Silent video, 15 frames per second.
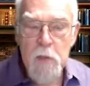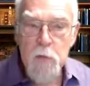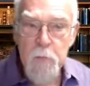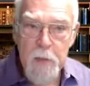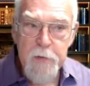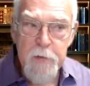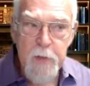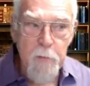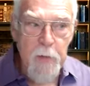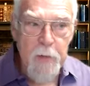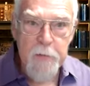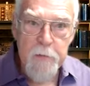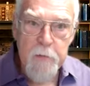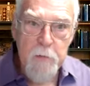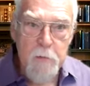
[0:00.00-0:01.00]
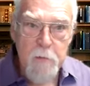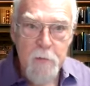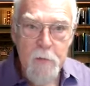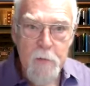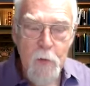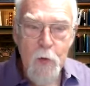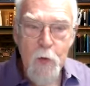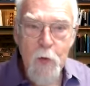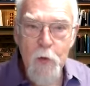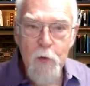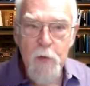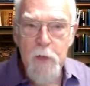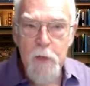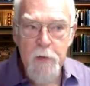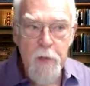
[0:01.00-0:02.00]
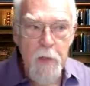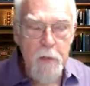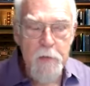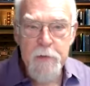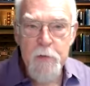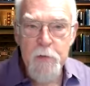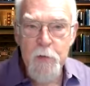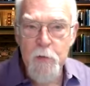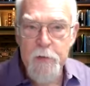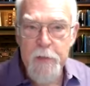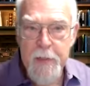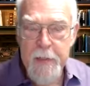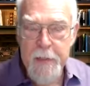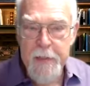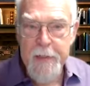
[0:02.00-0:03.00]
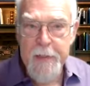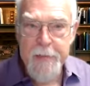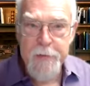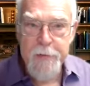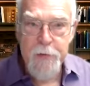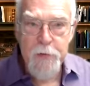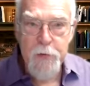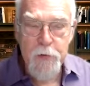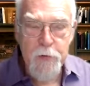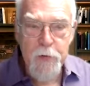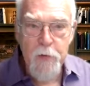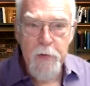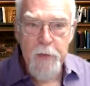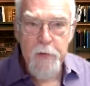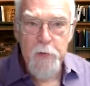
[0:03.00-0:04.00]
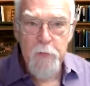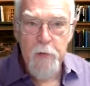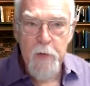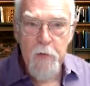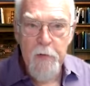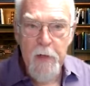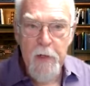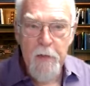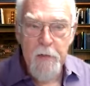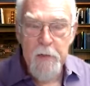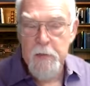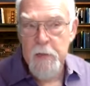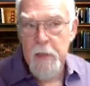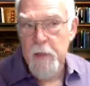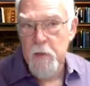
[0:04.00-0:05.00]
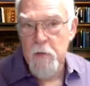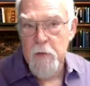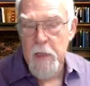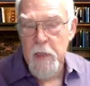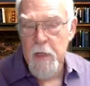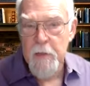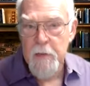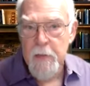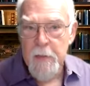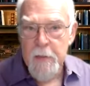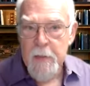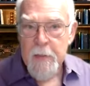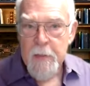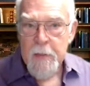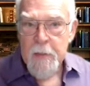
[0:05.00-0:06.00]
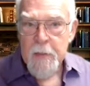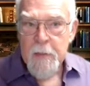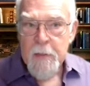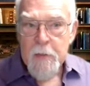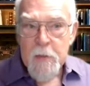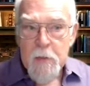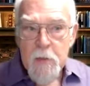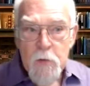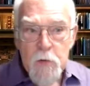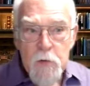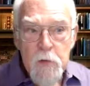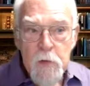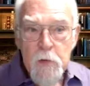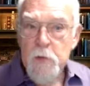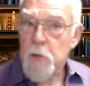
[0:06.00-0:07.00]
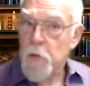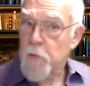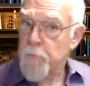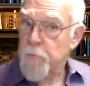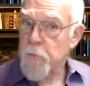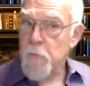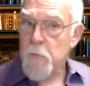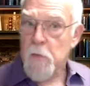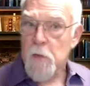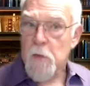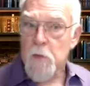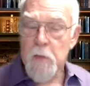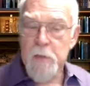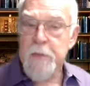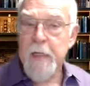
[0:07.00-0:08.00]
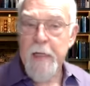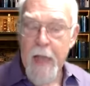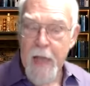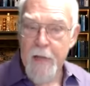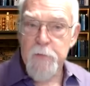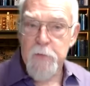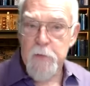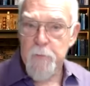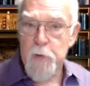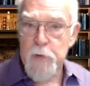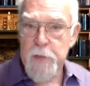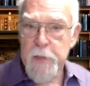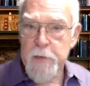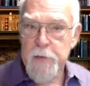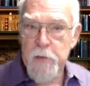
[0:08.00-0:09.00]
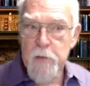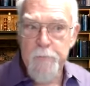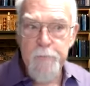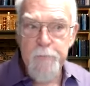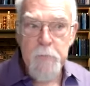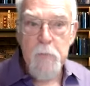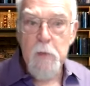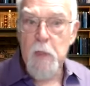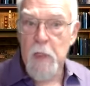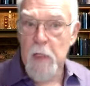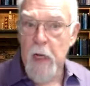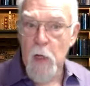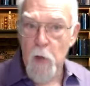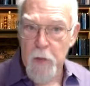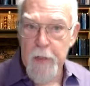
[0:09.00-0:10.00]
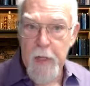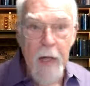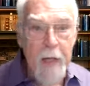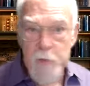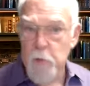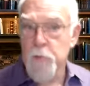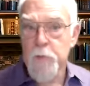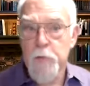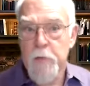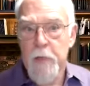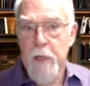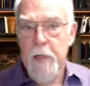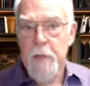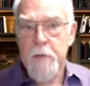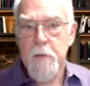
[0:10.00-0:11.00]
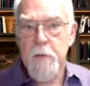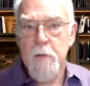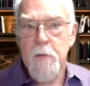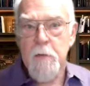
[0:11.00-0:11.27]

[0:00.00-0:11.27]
especially when, you know, you're an adult and you don't take any kids and you just go there and you run around. It's like, okay, so does that have some potential? Can I look at, I don't do that.